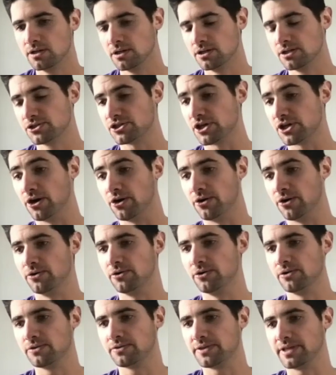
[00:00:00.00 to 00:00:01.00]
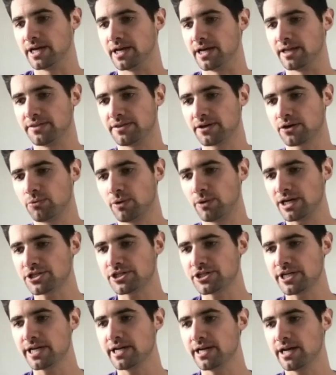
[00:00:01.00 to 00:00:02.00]
So the
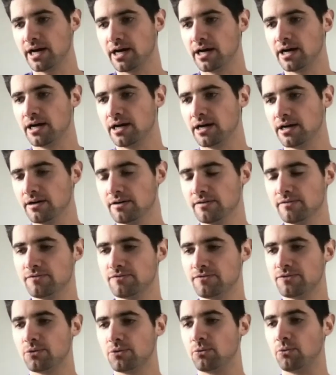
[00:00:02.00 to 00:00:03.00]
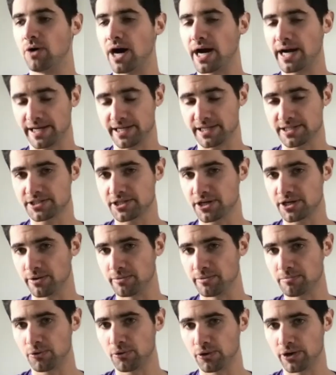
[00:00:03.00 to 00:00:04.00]
question of why it's so
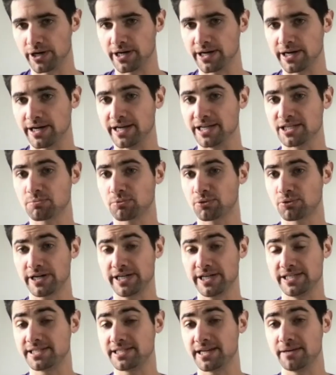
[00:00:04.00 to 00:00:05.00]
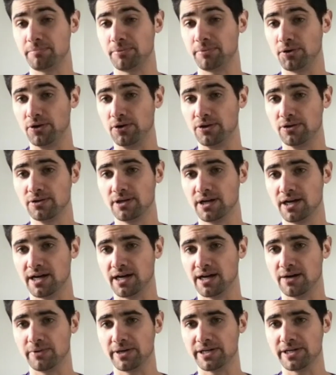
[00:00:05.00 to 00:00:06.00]
important is pretty simple
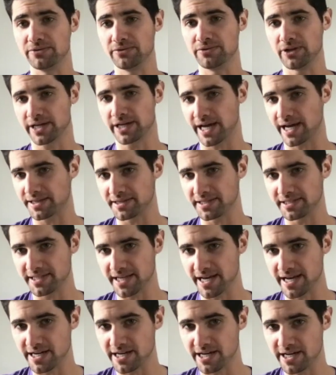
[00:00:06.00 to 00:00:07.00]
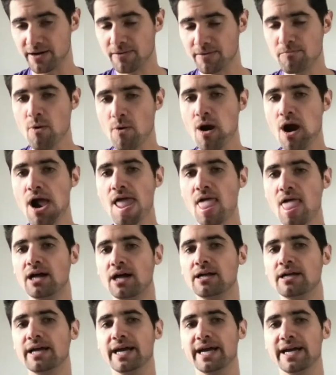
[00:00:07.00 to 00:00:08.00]
when you look at the data.
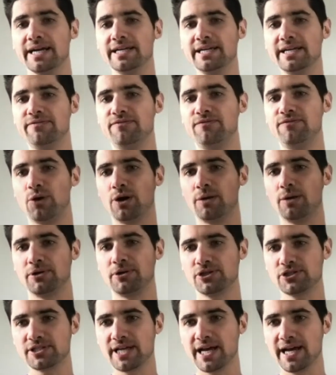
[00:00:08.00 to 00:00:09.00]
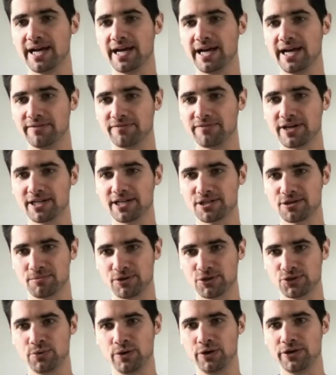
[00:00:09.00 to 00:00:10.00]
84% of
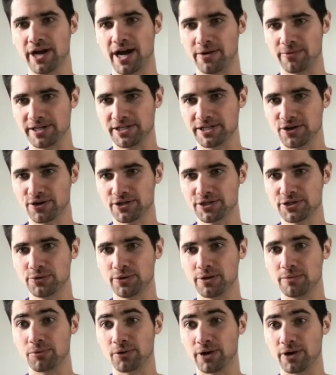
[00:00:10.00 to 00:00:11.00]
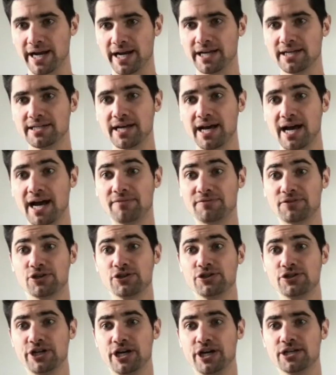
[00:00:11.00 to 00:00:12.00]
customers will not return to a brand after
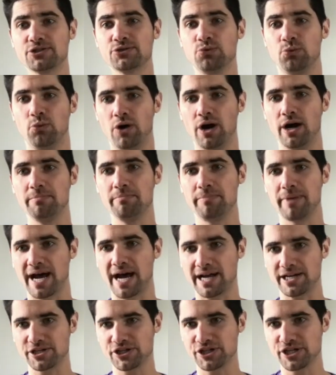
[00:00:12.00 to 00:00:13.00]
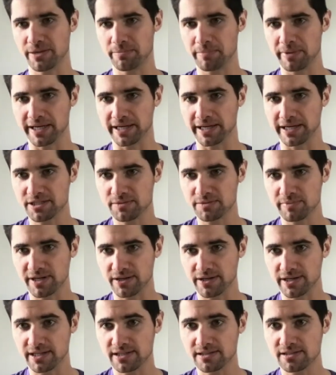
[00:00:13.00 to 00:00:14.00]
just one bad shipping
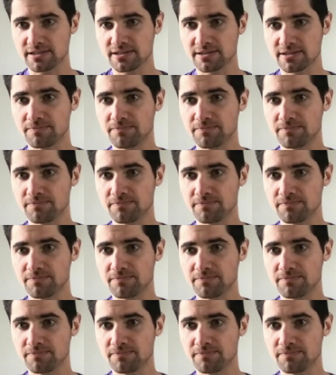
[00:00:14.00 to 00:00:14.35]
experience.